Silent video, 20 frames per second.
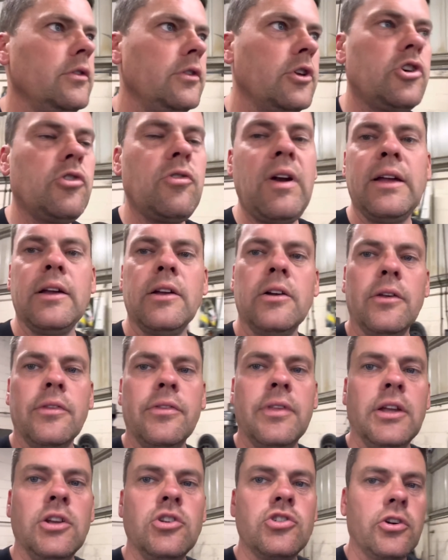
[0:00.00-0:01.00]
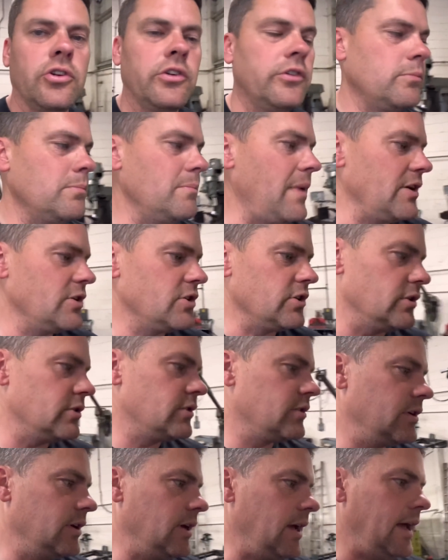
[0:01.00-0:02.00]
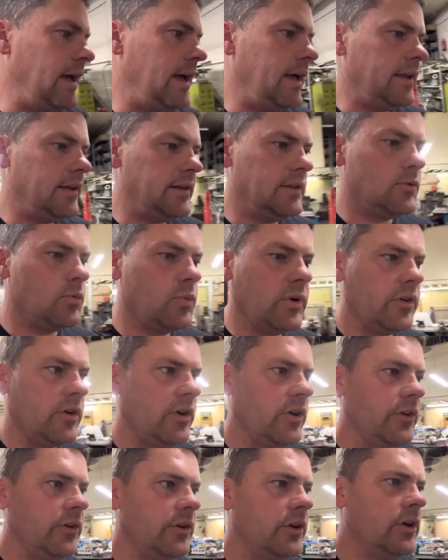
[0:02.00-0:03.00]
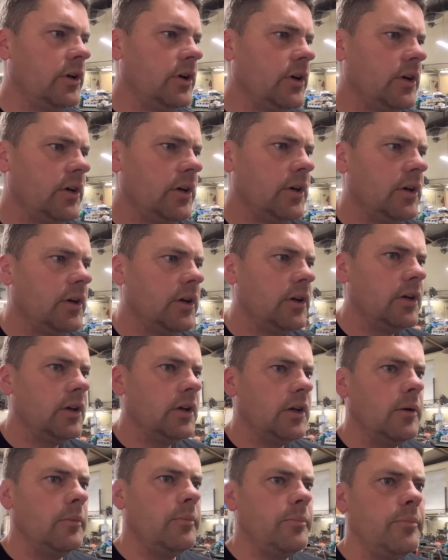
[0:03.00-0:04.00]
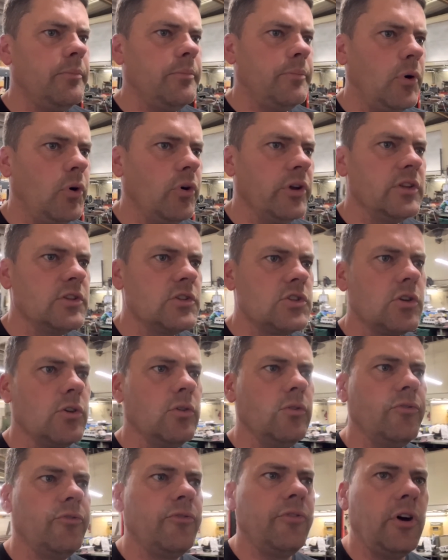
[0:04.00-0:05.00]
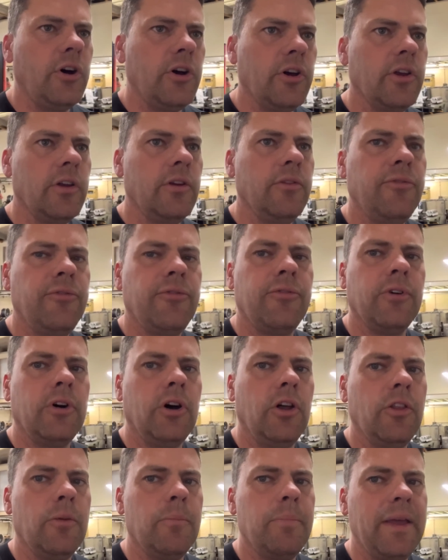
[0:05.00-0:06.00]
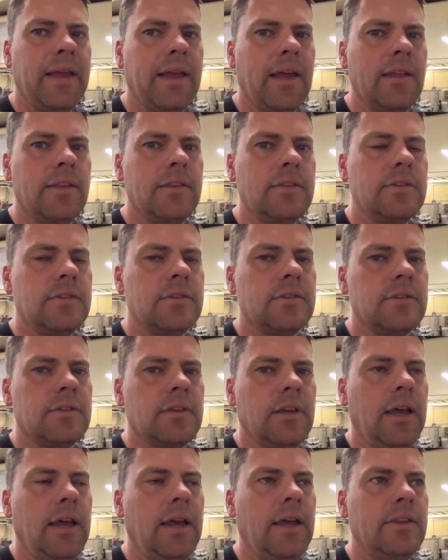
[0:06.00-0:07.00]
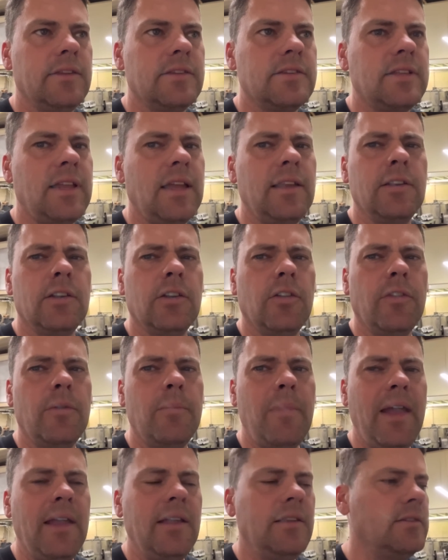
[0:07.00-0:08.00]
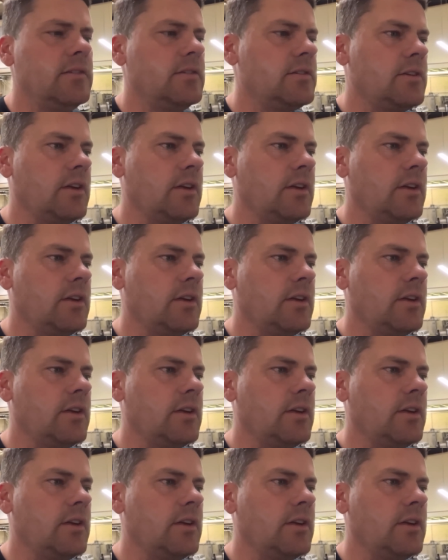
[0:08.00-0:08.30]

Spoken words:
The crank, I think John has measured, and we're on 0.25 on the big ends and standard on the mains,